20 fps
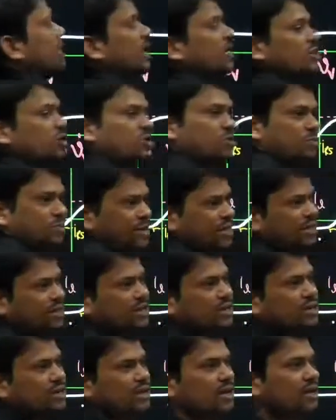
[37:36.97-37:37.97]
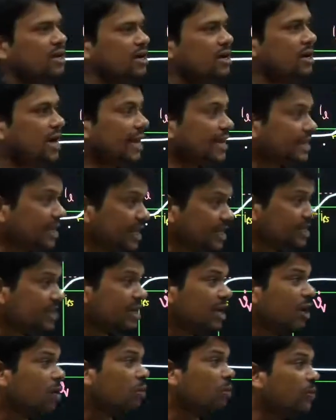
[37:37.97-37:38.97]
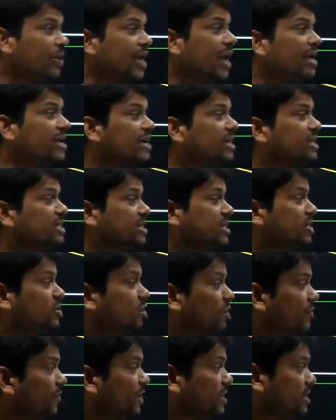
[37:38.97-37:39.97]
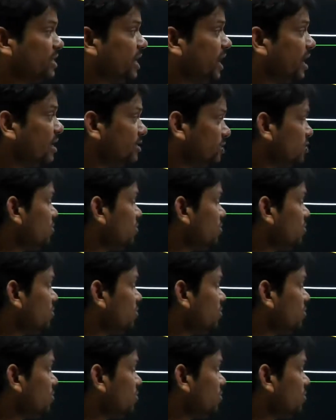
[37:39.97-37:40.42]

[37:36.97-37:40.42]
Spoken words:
should be. Like this, VI characteristic of SCR should